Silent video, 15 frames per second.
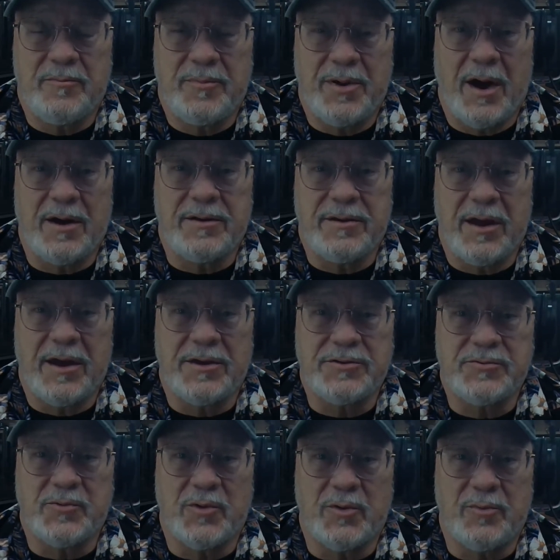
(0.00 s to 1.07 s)
podcast
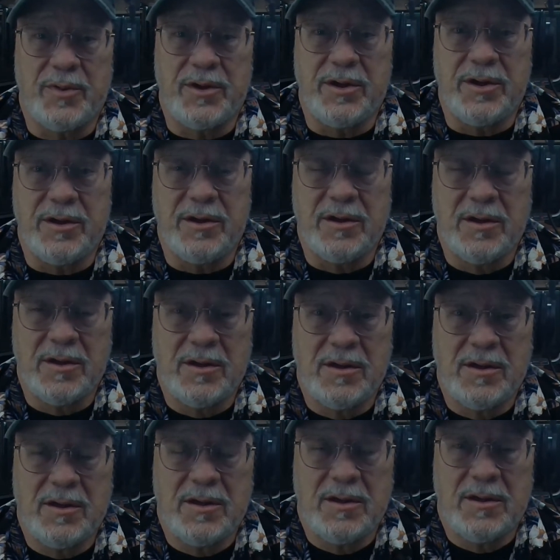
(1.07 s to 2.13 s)
will be
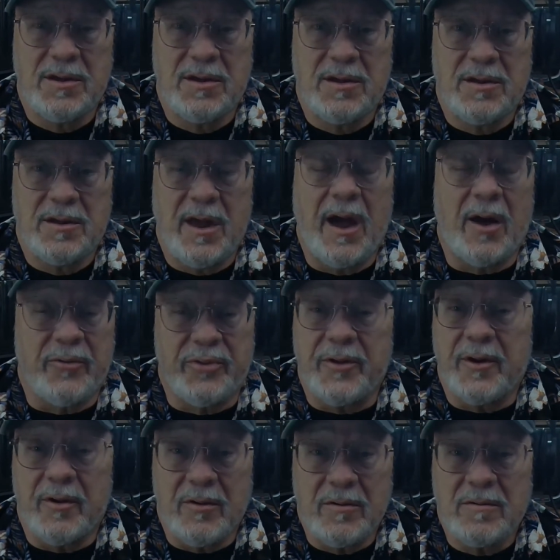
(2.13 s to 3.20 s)
out
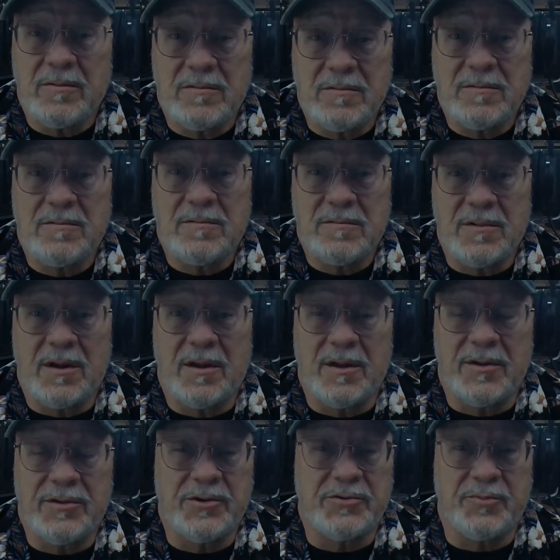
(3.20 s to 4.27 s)
there,
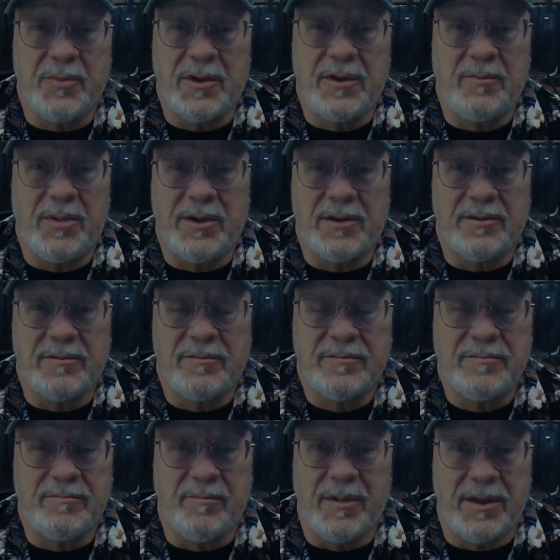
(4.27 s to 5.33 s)
just me being
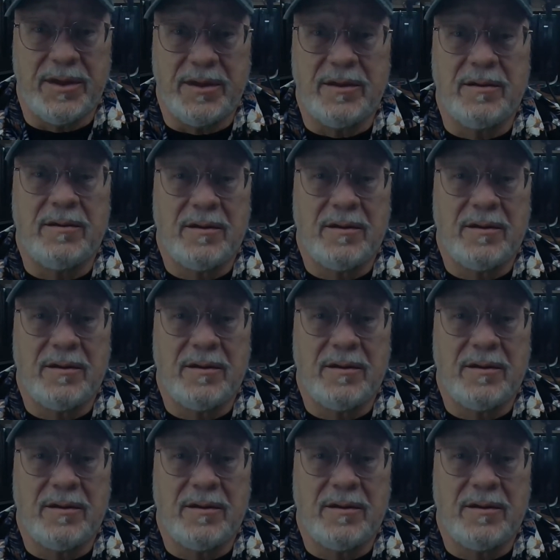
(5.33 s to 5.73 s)
me,